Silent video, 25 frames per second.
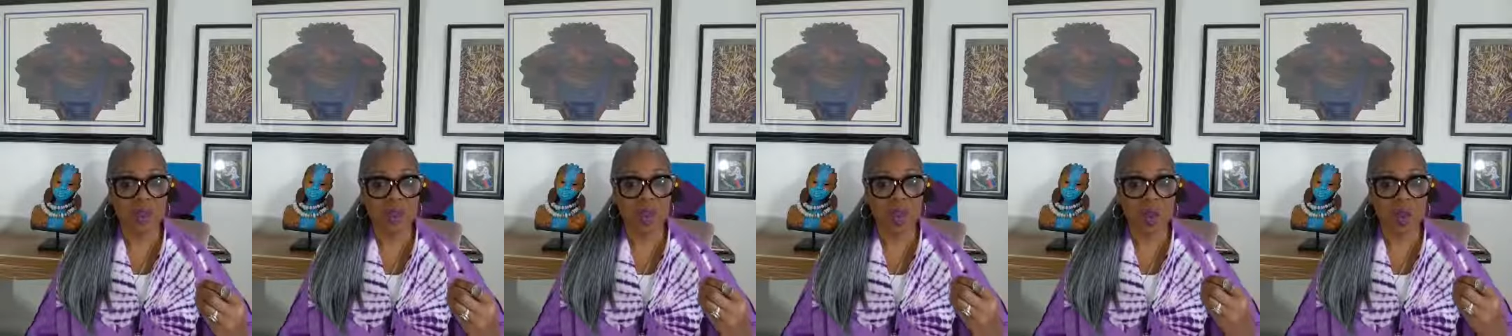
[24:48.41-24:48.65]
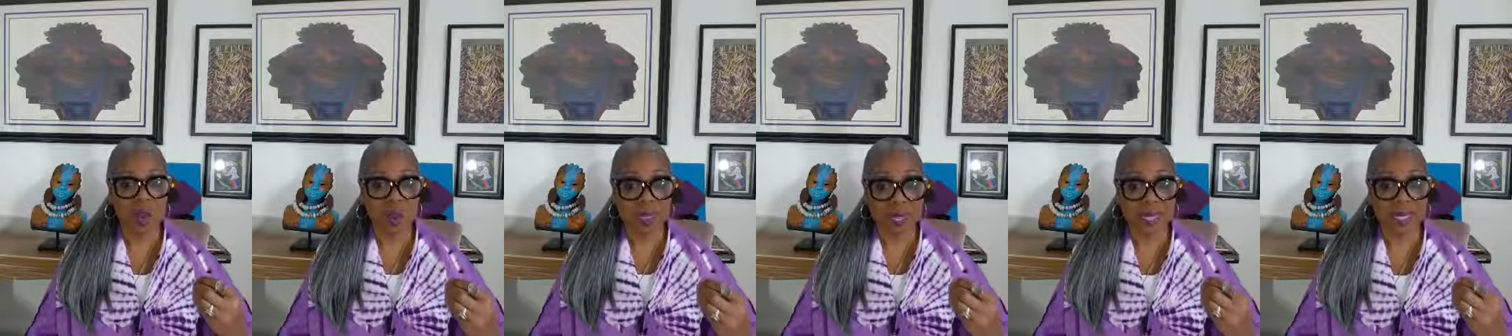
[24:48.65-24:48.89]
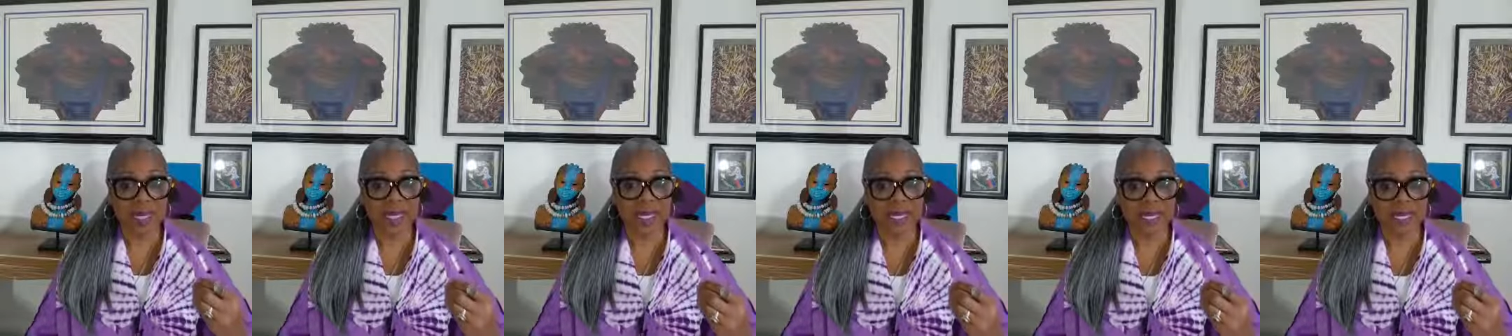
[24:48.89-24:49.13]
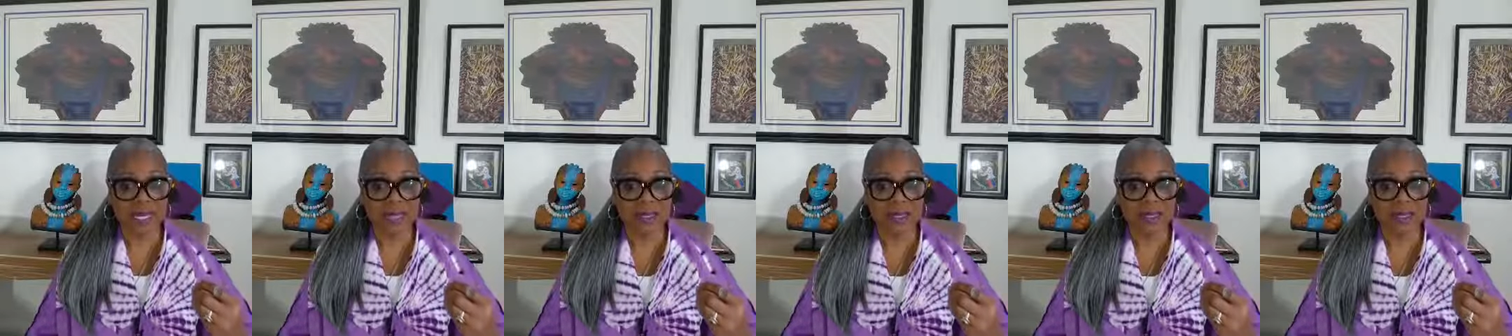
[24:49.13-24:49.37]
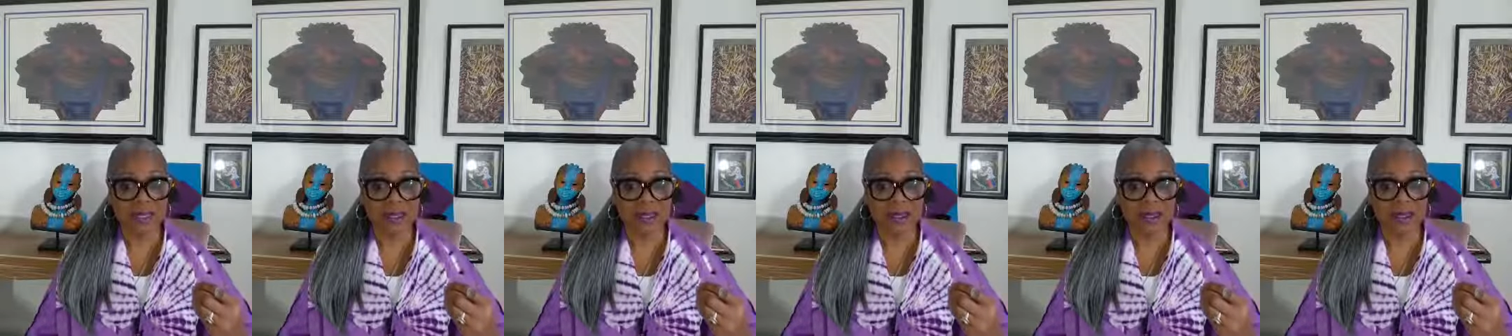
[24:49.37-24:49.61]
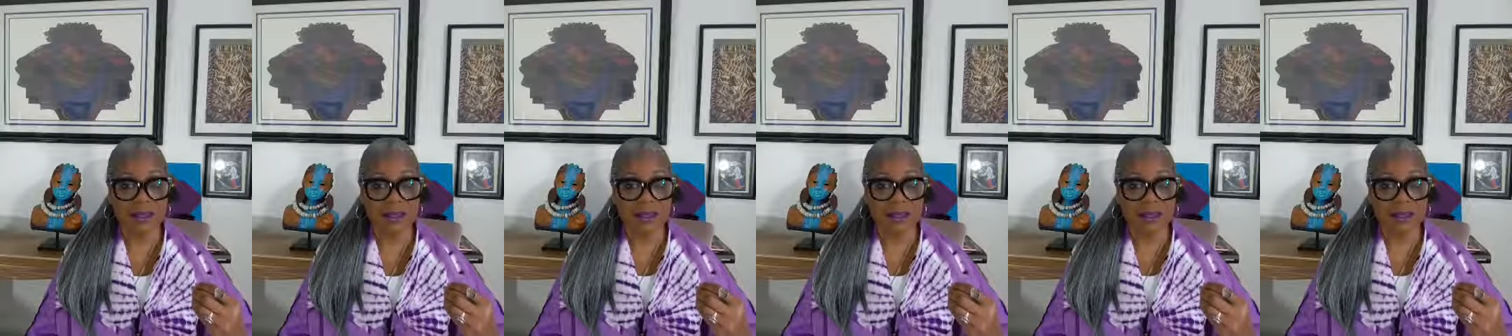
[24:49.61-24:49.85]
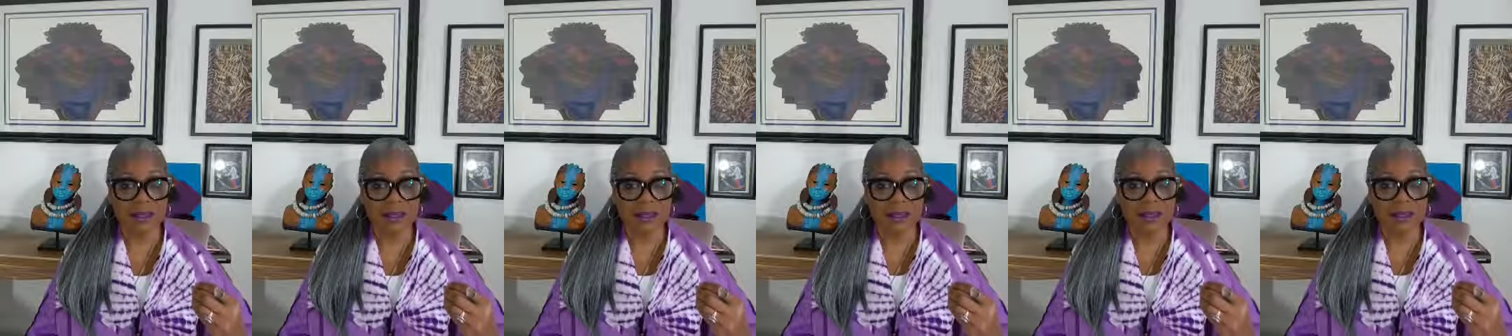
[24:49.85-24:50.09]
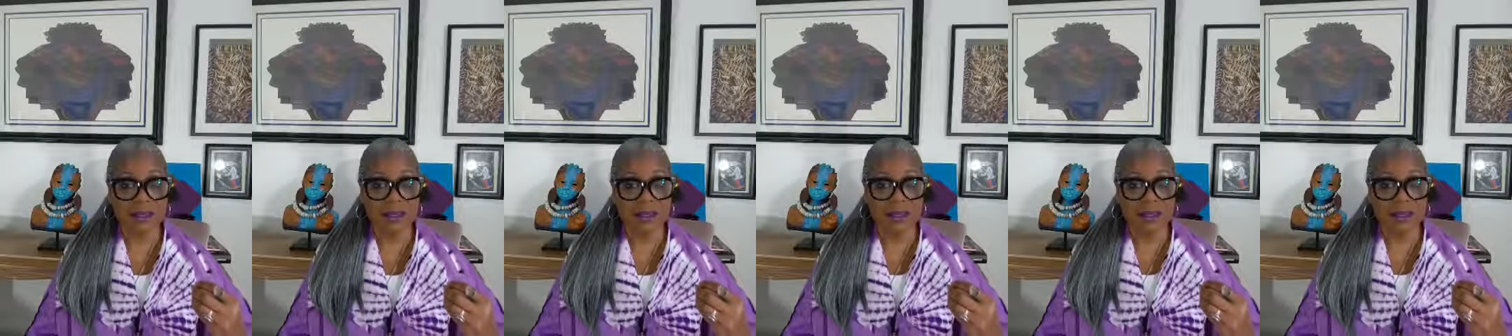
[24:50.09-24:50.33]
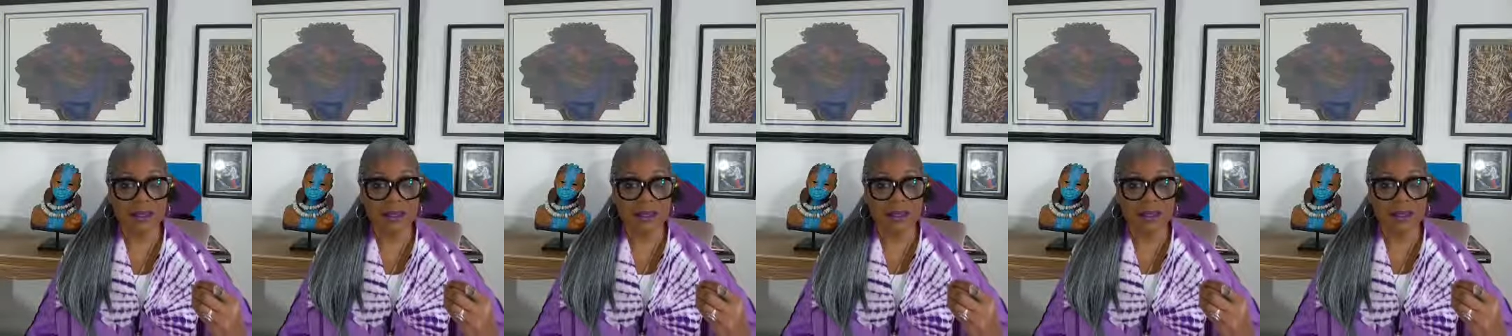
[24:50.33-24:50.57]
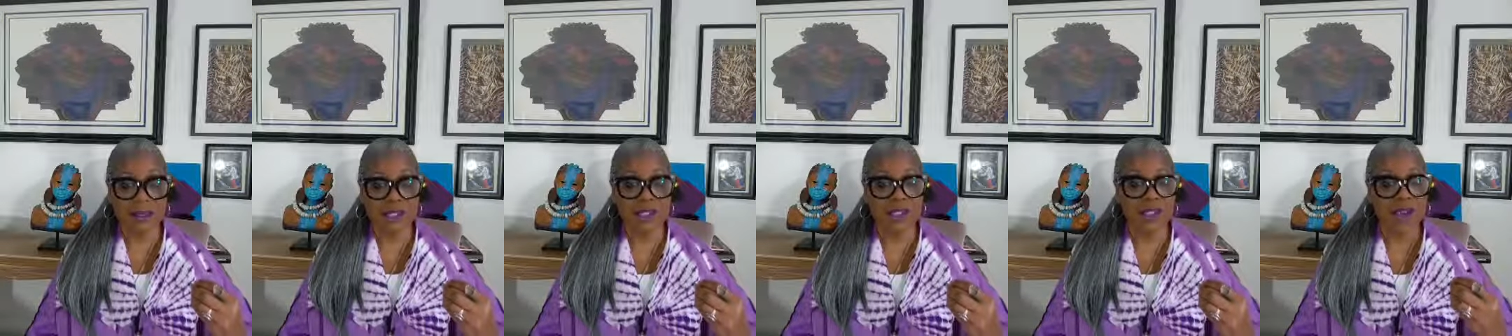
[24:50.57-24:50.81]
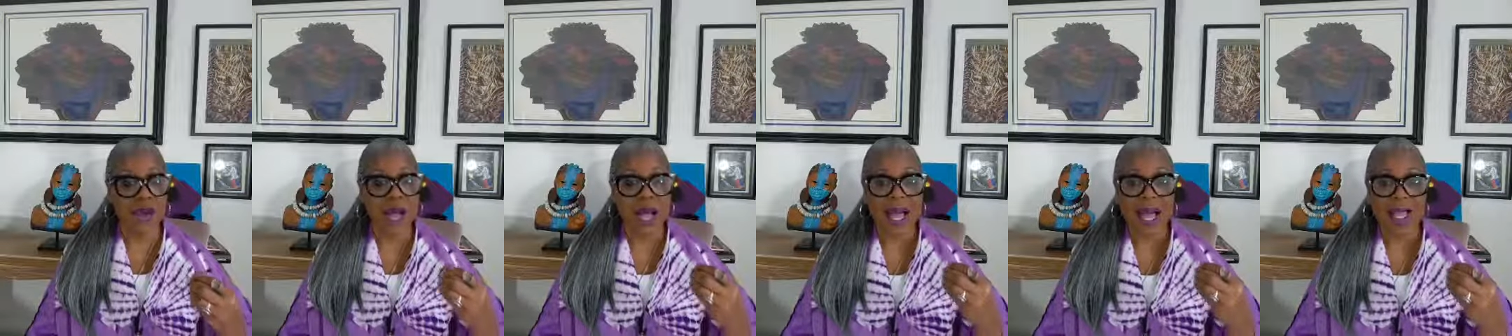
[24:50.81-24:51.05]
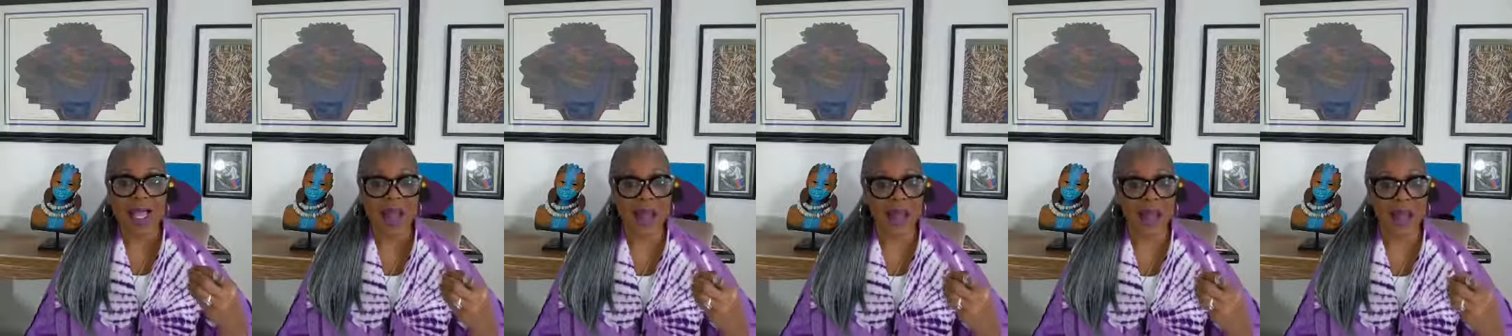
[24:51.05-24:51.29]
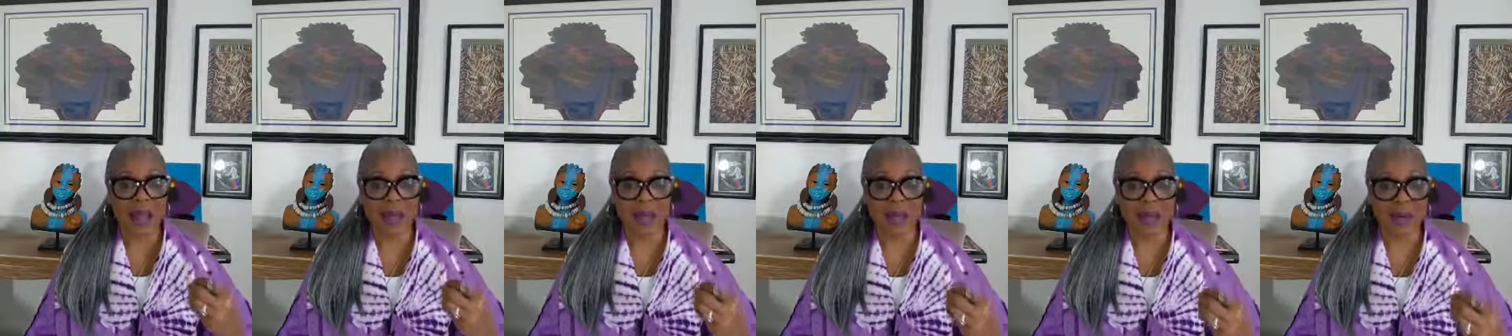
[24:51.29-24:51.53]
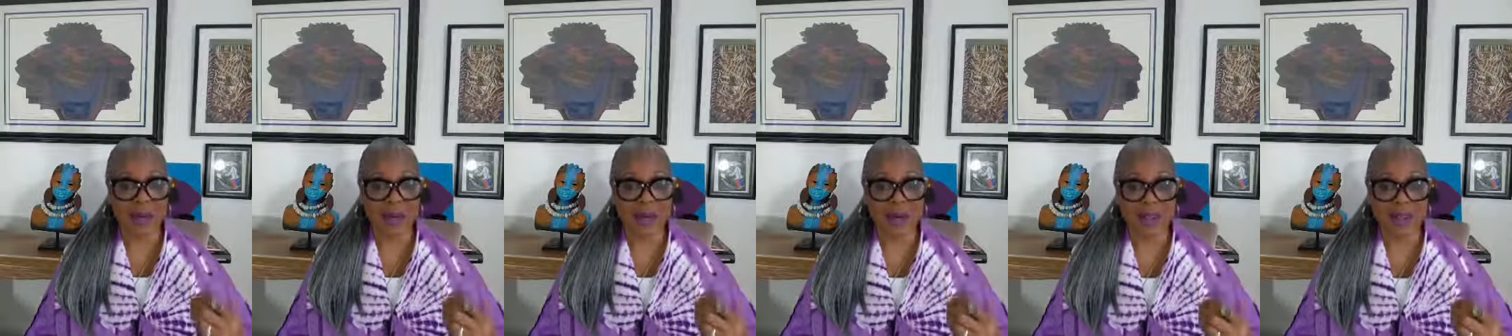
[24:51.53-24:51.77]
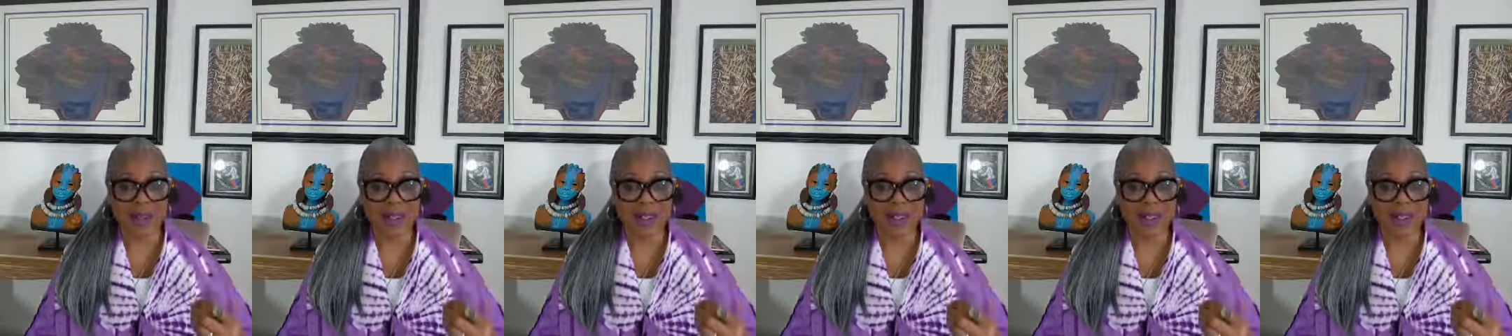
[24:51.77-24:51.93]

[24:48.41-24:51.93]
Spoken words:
quiet your higher power.